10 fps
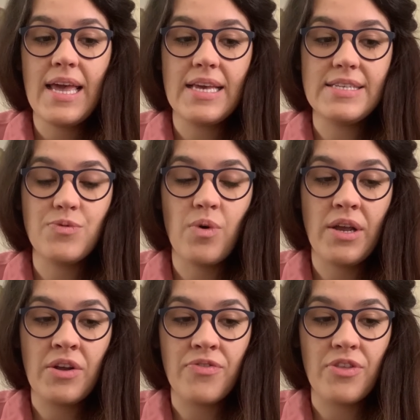is
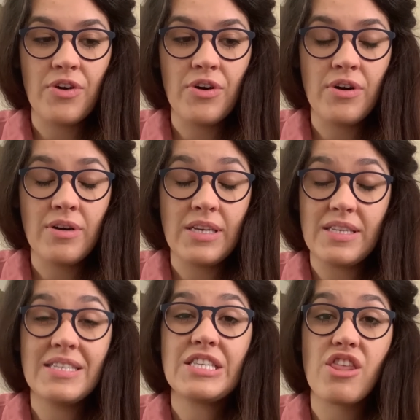
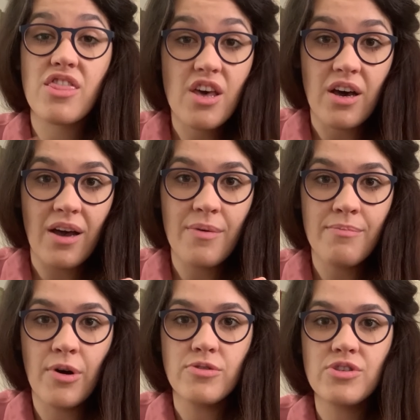the
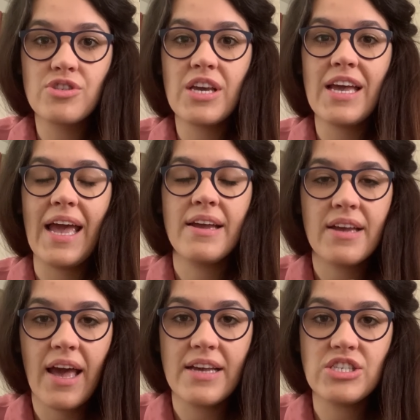most
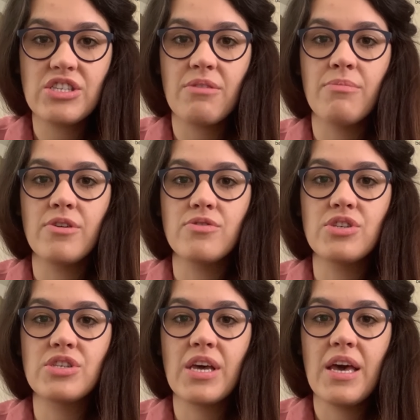engaged, the
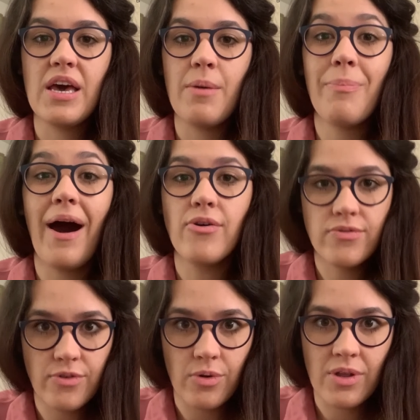most
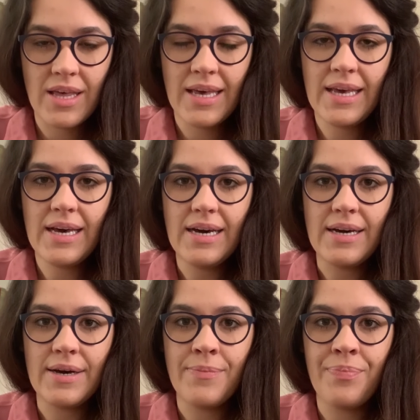powerful,
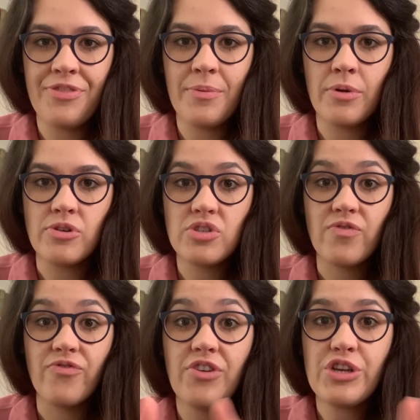the
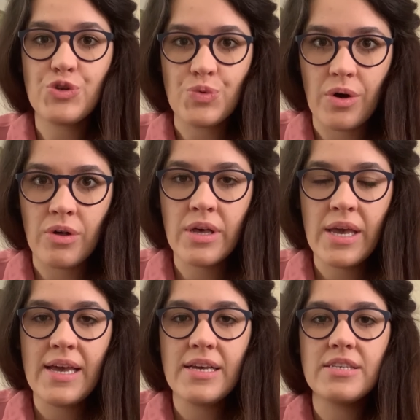most visual
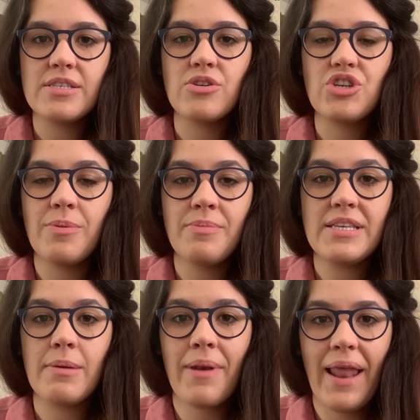social
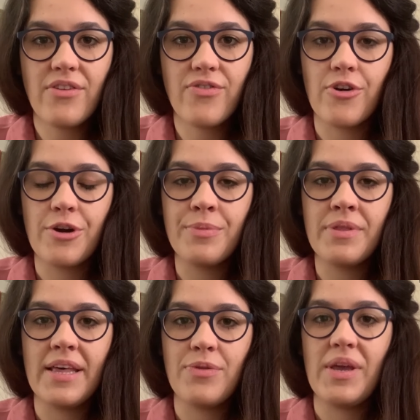media platform
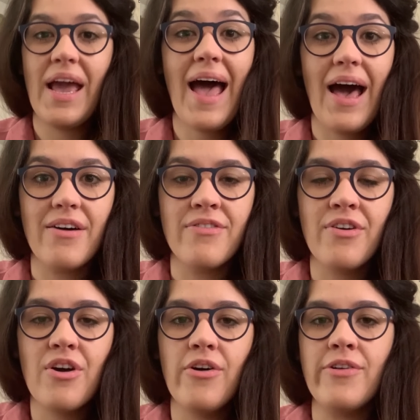that we have.
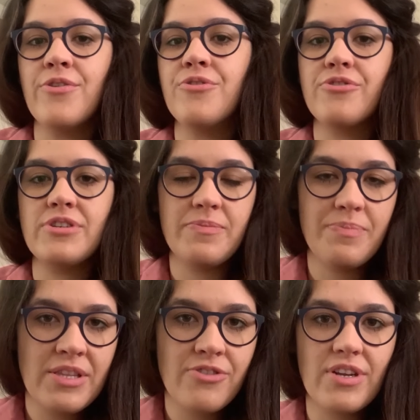Although there is
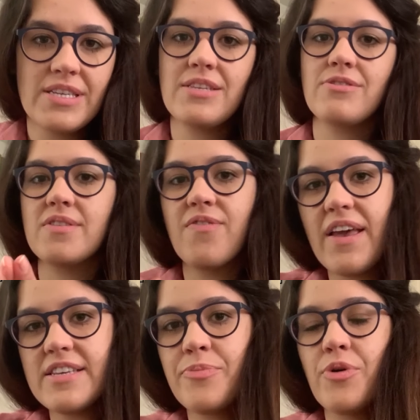Pinterest, there is
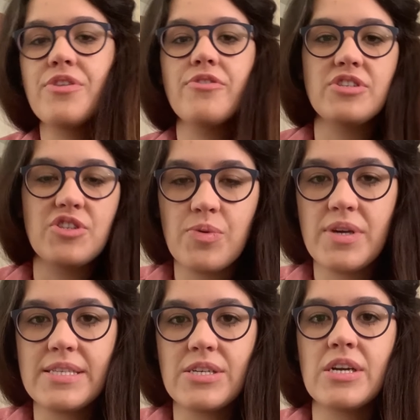Facebook, there is
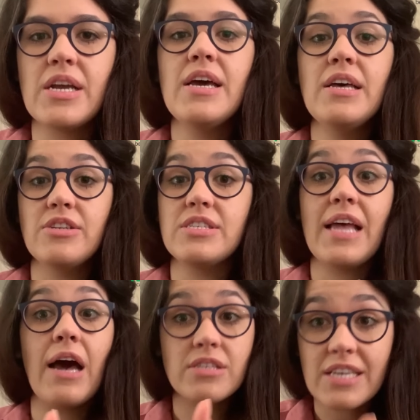Twitter, there is
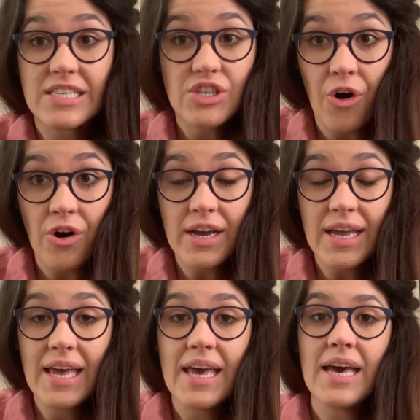now TikTok,
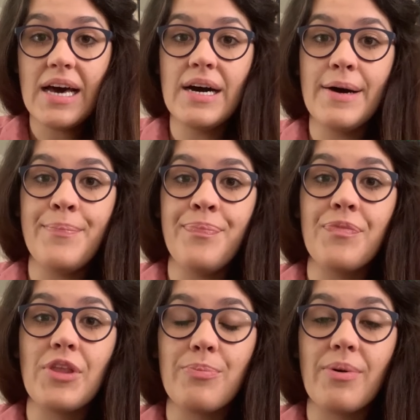
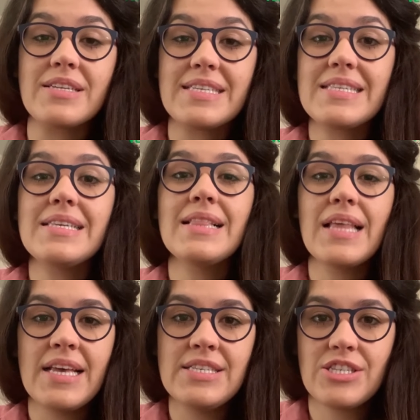but still
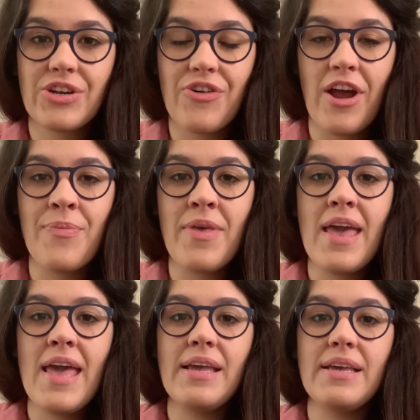Instagram
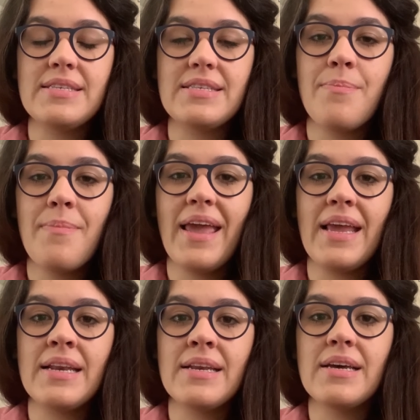is the
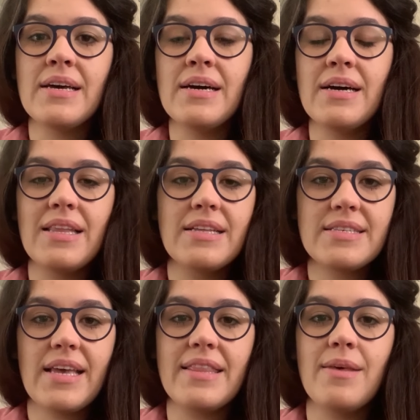main, let's
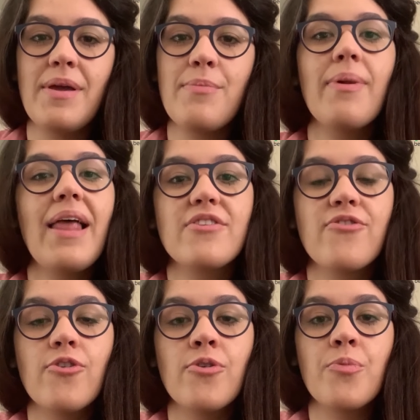say, the main
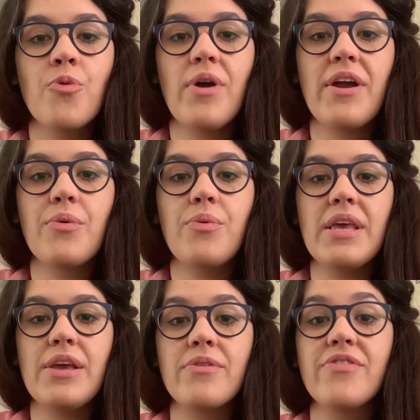platform where
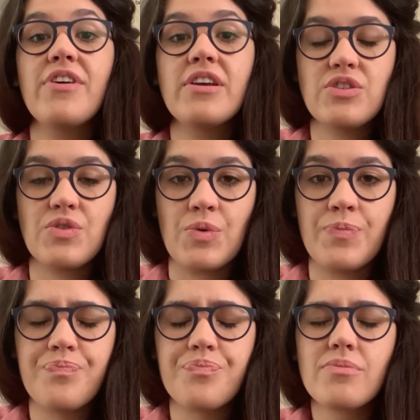we refer to
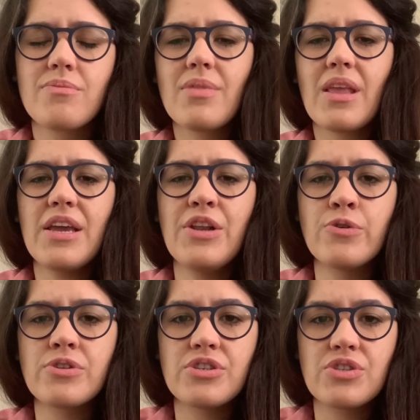in
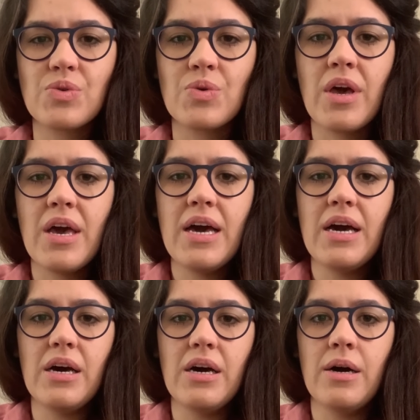order to
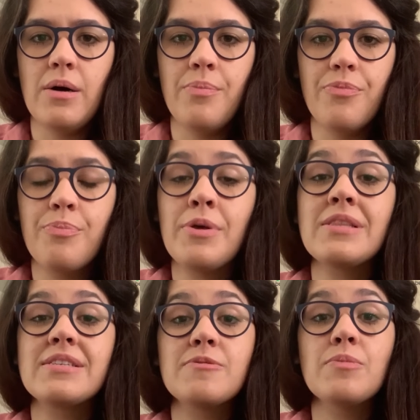
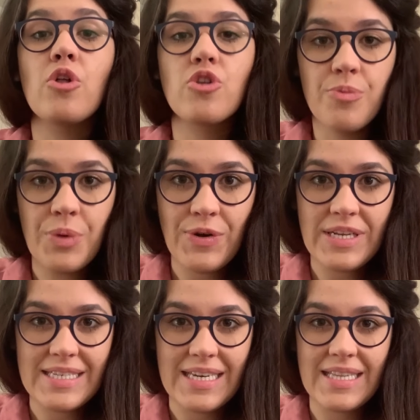build a small
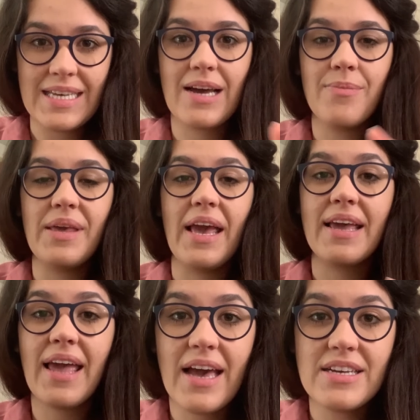community that can be
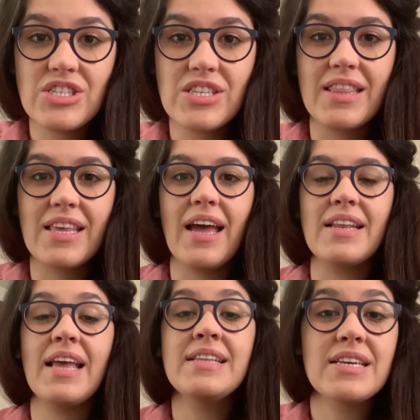engaged, that
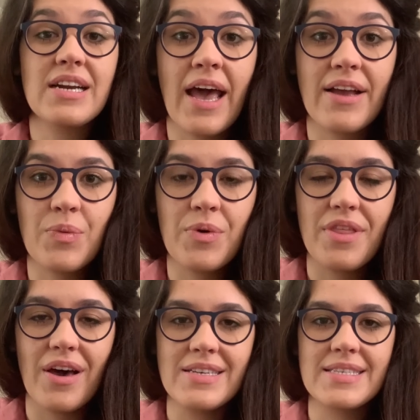can interact
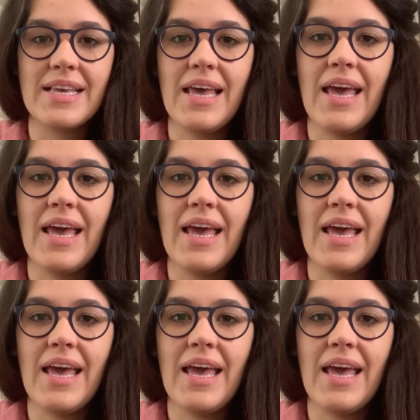with us,